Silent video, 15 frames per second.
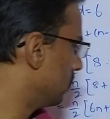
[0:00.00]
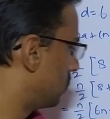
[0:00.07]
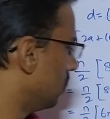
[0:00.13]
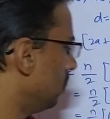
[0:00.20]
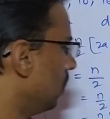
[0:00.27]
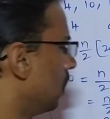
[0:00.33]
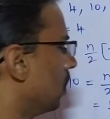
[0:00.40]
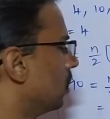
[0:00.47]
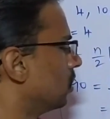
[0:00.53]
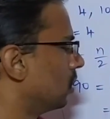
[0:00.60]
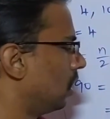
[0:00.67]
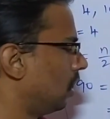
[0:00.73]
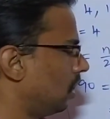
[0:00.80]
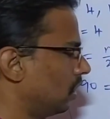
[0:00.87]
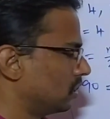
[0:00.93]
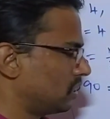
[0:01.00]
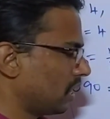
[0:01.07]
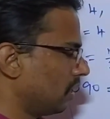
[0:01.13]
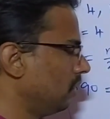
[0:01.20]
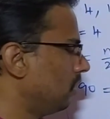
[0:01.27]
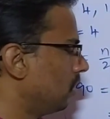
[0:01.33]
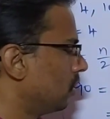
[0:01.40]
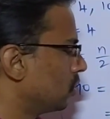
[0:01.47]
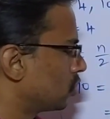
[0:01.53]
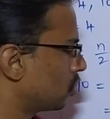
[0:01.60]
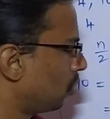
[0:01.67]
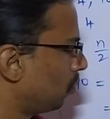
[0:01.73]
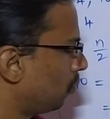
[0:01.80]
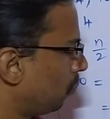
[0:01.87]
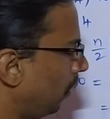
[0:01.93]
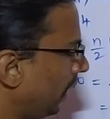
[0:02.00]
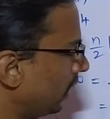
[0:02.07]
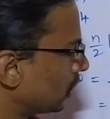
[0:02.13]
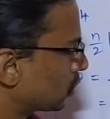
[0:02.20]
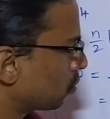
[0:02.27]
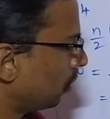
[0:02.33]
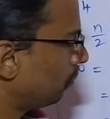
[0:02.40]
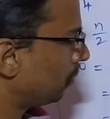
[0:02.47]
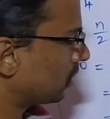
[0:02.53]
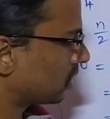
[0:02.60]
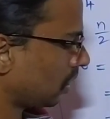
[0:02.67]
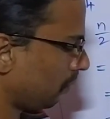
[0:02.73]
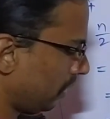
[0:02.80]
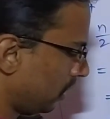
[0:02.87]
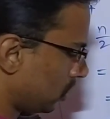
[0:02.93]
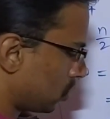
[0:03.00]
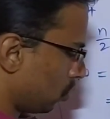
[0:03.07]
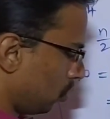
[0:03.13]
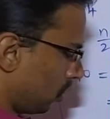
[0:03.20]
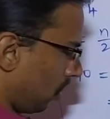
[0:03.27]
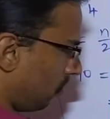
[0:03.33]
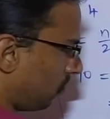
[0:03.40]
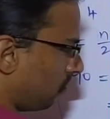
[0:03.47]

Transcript: it. Check it. So minus 1 plus or minus root of